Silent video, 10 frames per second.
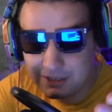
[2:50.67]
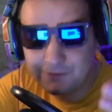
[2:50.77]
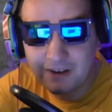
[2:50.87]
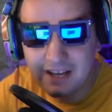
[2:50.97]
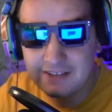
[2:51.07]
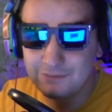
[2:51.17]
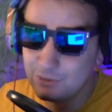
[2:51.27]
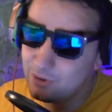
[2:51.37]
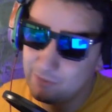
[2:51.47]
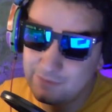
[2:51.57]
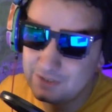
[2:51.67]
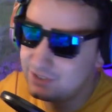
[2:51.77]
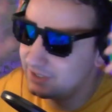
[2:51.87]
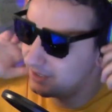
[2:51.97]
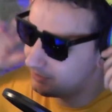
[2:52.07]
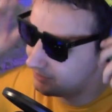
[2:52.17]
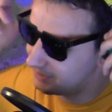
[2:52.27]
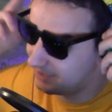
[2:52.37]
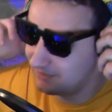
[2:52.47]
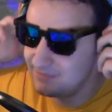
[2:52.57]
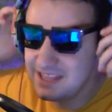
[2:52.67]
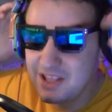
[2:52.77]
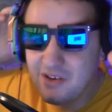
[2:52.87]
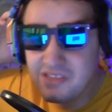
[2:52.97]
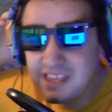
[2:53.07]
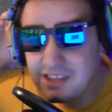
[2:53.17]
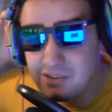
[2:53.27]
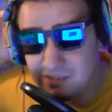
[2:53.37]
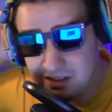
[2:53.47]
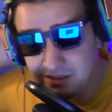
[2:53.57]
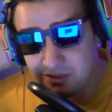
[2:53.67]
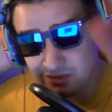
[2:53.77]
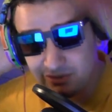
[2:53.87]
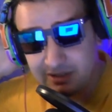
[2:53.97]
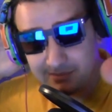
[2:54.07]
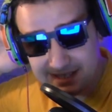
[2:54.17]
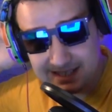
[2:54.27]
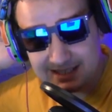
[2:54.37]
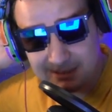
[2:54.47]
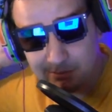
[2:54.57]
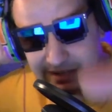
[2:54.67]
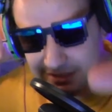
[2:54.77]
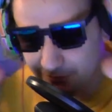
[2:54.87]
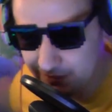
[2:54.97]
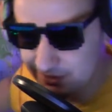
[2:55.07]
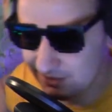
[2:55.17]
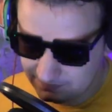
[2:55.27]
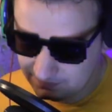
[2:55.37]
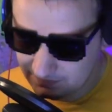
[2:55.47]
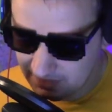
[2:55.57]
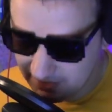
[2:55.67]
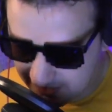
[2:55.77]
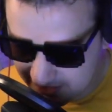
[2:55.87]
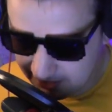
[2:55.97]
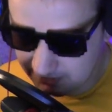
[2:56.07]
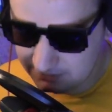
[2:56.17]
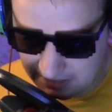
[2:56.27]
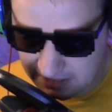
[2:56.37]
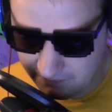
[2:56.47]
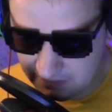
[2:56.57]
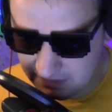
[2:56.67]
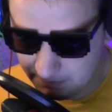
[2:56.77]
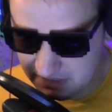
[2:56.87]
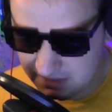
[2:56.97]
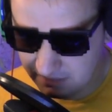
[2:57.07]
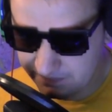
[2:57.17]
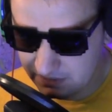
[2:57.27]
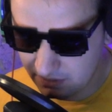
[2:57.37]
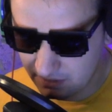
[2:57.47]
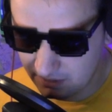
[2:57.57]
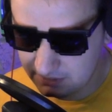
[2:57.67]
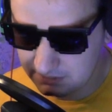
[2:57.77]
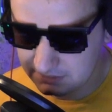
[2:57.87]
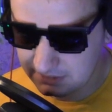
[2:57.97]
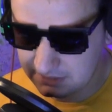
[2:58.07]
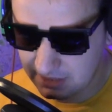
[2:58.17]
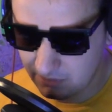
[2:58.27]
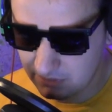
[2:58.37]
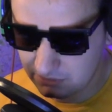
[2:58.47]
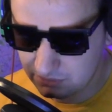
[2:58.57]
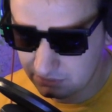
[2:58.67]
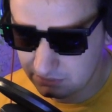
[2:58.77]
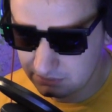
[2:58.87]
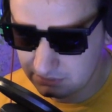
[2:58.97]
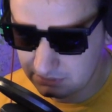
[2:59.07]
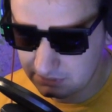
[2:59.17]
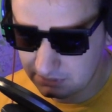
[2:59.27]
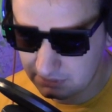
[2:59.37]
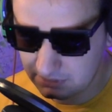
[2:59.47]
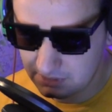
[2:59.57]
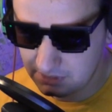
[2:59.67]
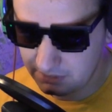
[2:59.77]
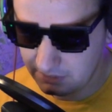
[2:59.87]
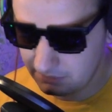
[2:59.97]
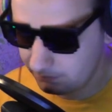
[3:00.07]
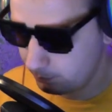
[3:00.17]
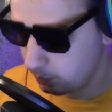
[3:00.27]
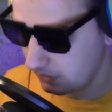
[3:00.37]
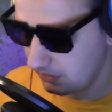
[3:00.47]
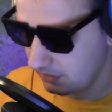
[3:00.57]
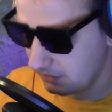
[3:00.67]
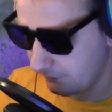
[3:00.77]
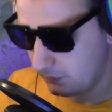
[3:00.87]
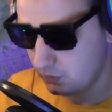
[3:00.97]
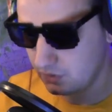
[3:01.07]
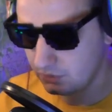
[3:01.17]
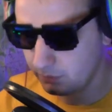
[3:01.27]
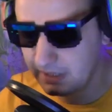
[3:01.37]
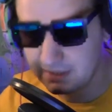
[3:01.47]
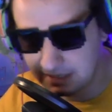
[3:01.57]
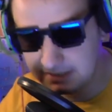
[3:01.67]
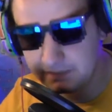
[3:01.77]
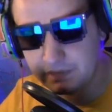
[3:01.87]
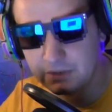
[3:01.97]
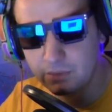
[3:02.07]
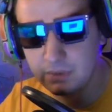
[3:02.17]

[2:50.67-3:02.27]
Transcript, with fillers: if I had to go fishing, I will say, no, thank you. I'll go to the market and buy the fish. Listen, I have in the PC a video card that I want to uh, put in the future to make another video